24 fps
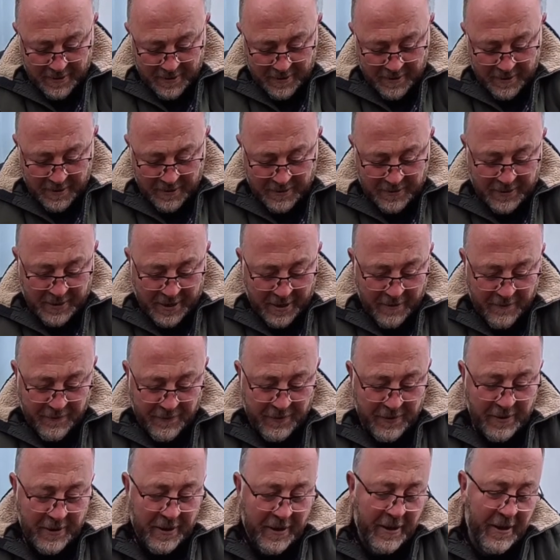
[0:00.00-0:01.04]
It
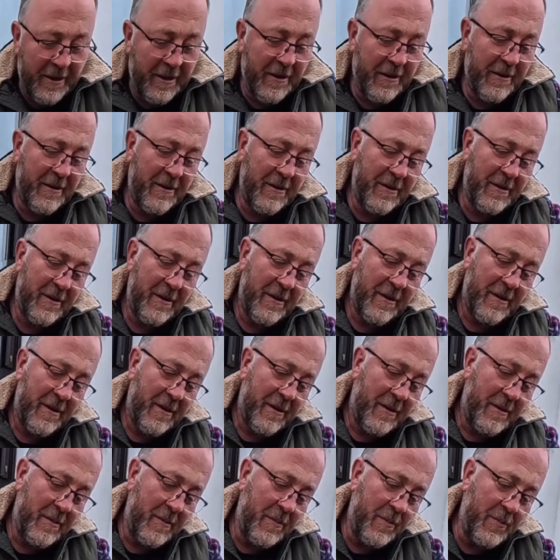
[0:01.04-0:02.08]
definitely
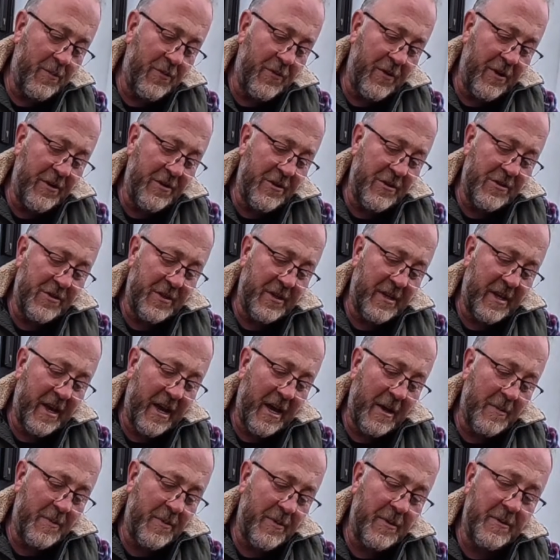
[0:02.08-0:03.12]
bridges a
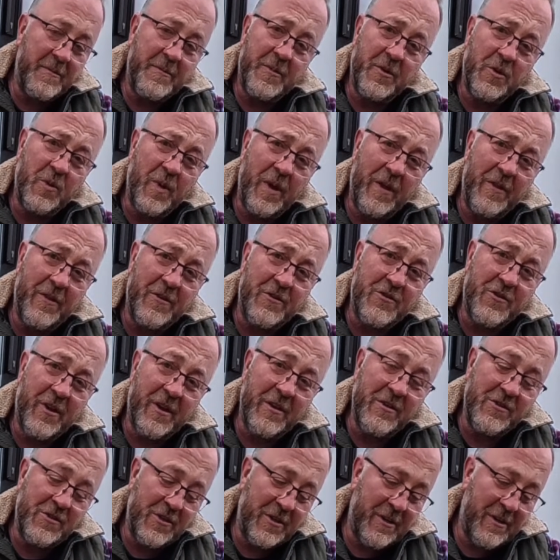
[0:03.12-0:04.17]
gap between the
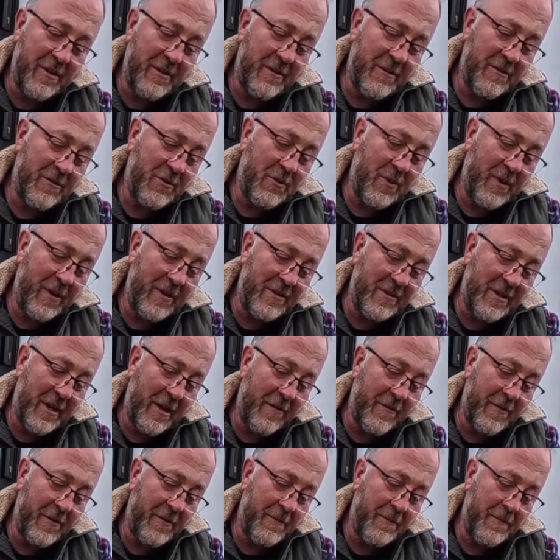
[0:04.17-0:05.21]
Trangia
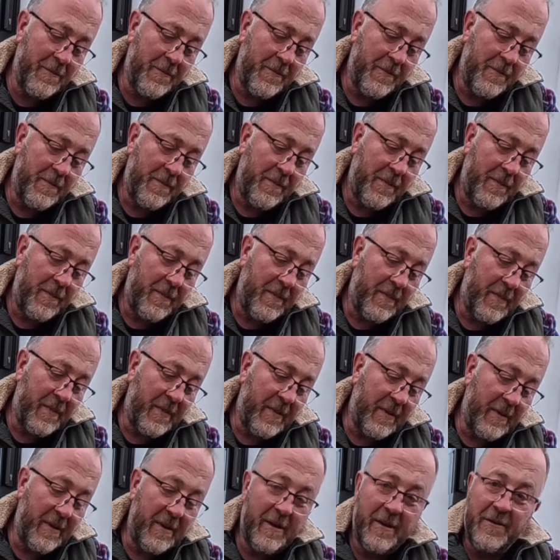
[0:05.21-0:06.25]
27
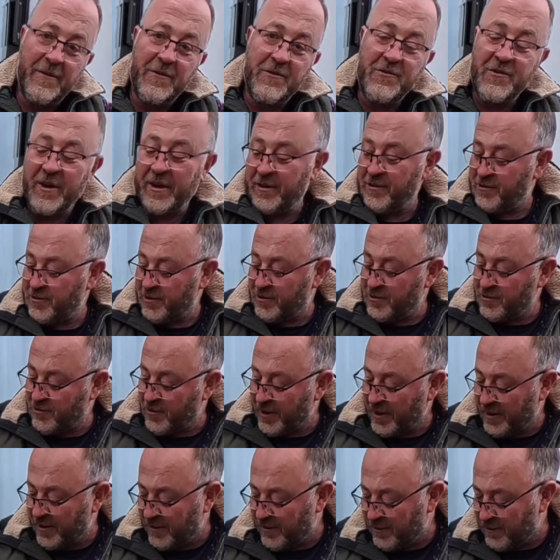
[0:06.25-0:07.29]
and the Trangia
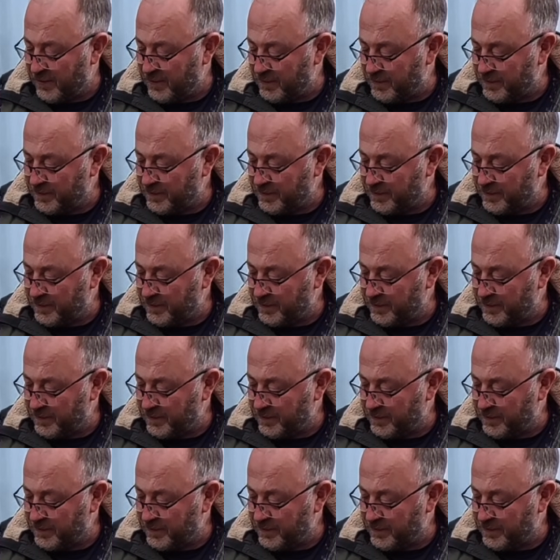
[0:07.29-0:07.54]
Triangle.